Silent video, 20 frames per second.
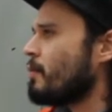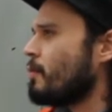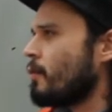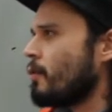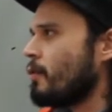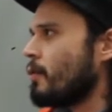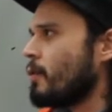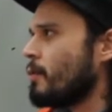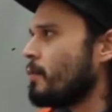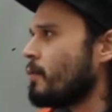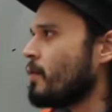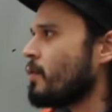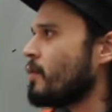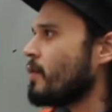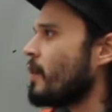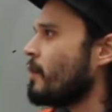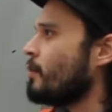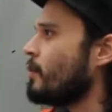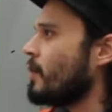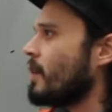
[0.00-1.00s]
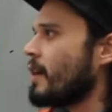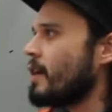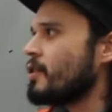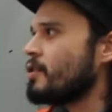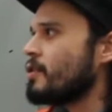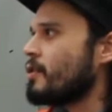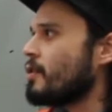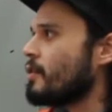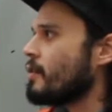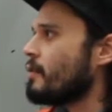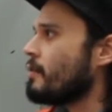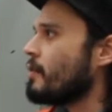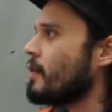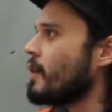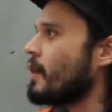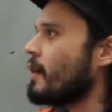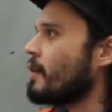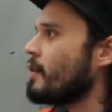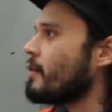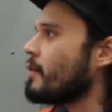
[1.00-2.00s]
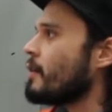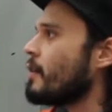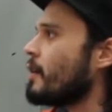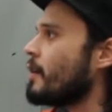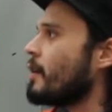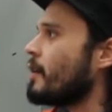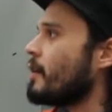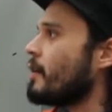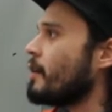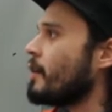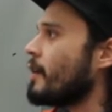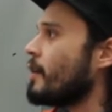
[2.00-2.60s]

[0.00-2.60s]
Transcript: forms, and relations of things that are